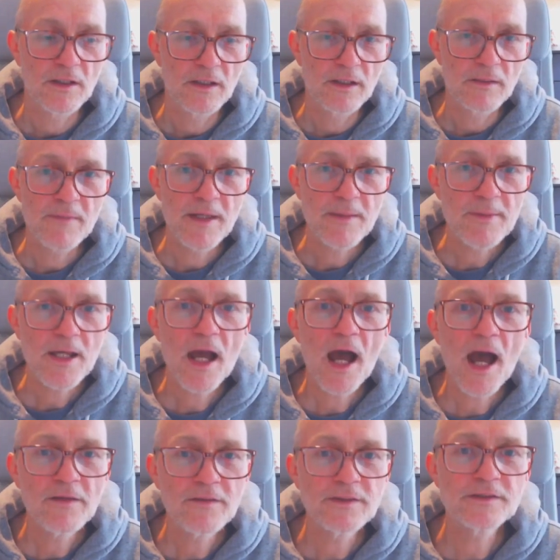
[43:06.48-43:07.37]
Maybe
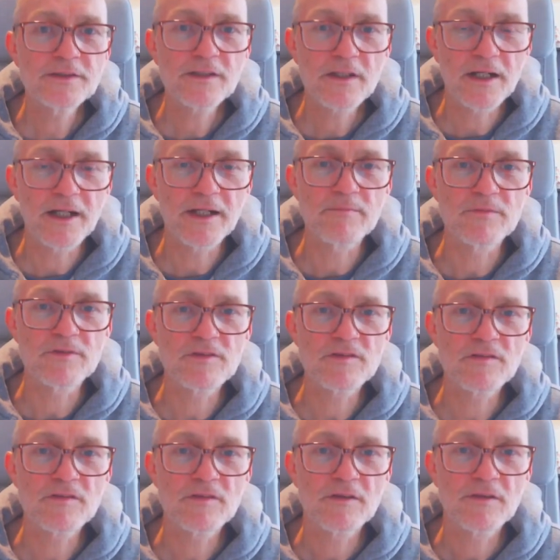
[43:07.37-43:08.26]
100
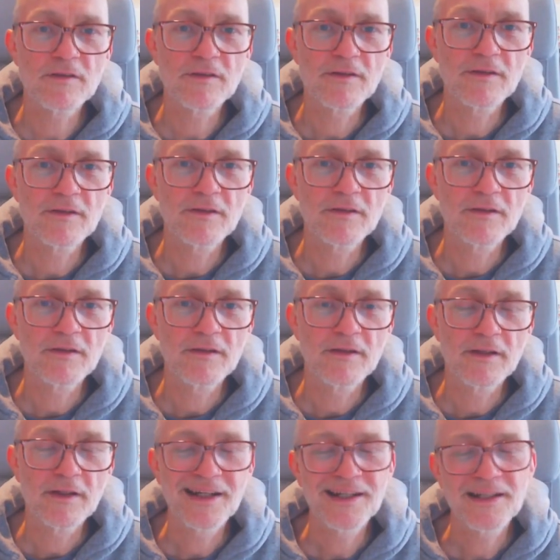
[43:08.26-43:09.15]
times.
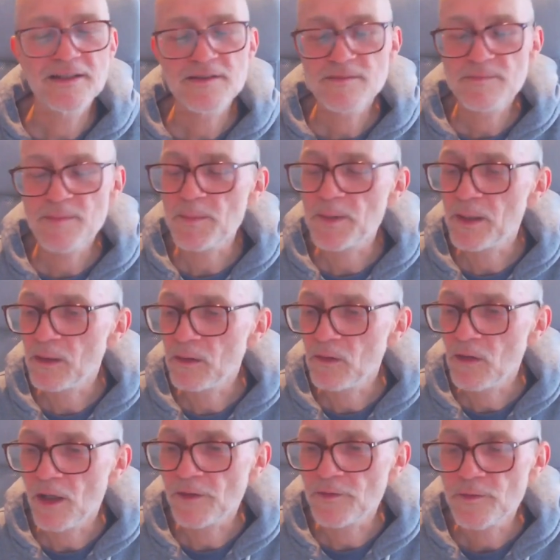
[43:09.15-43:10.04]
That's maybe a
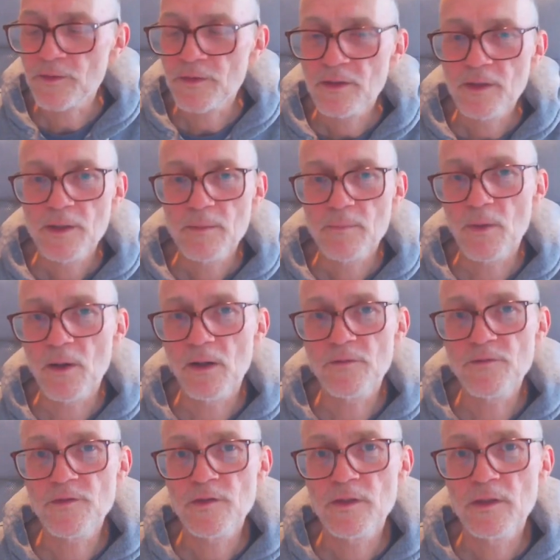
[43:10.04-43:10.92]
lot,
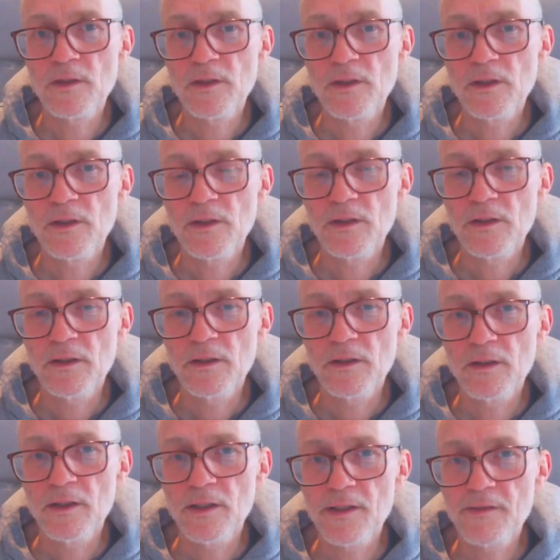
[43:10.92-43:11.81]
but
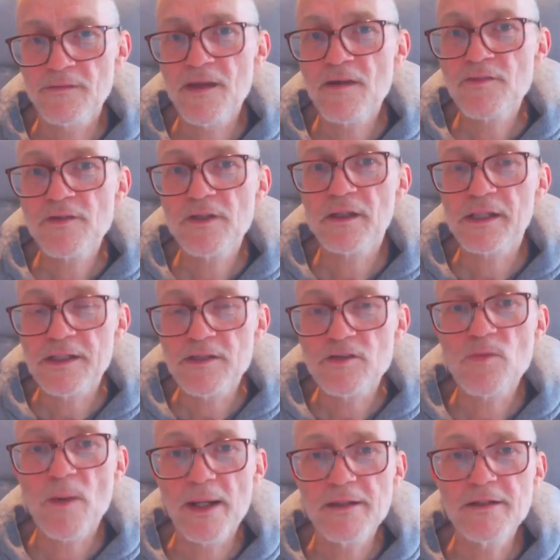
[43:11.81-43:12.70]
definitely
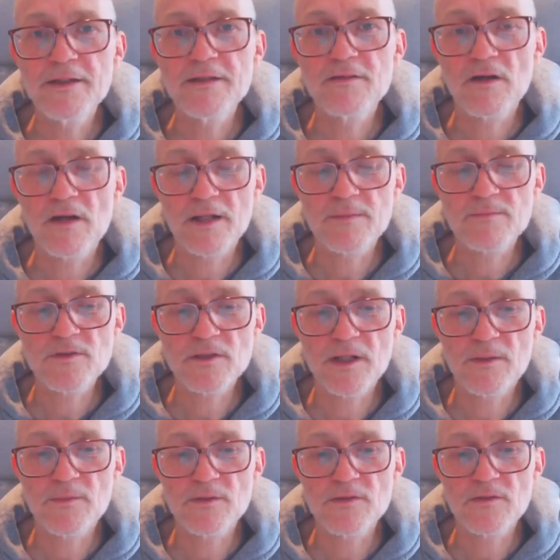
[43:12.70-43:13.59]
20 times,
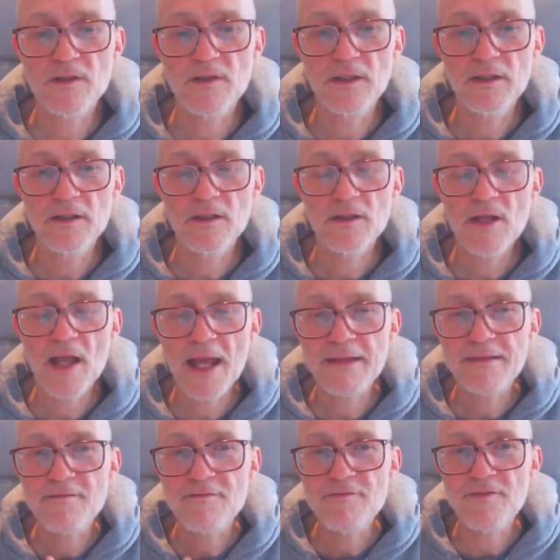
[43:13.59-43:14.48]
I would say.
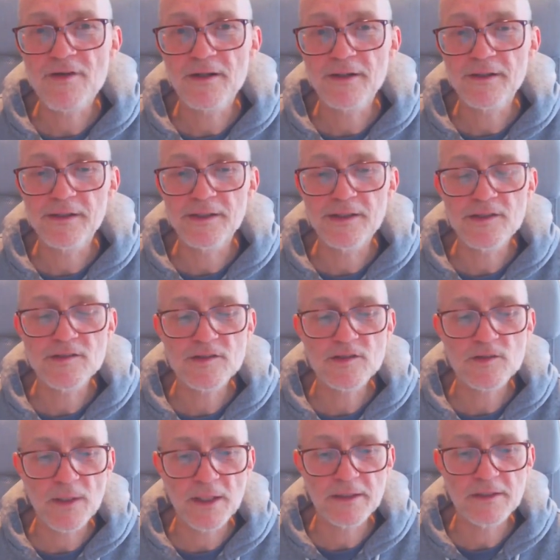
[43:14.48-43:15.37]
At the very least,
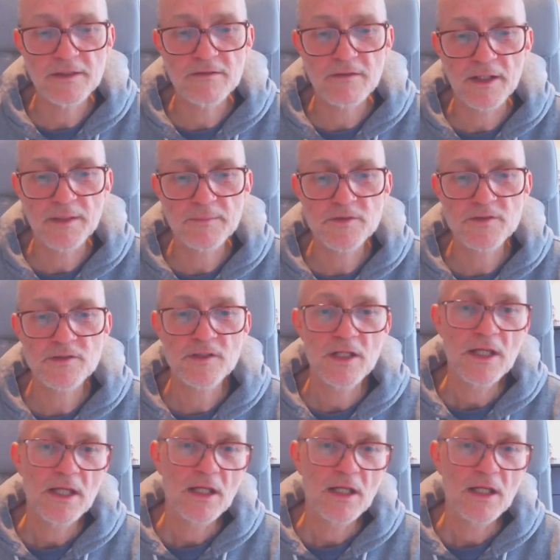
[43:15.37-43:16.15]
20 times.